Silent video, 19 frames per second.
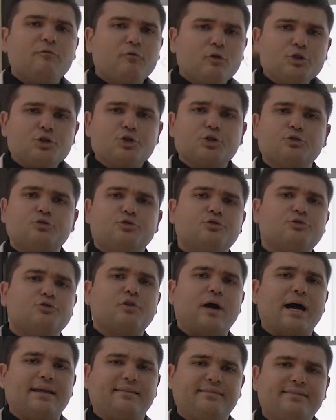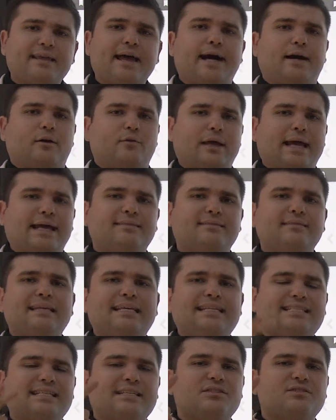want you to write down at
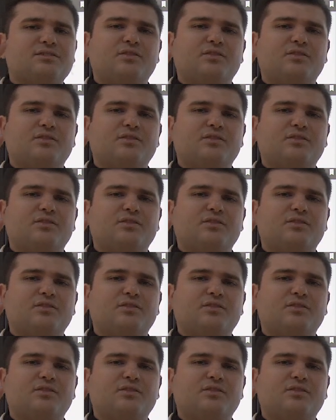least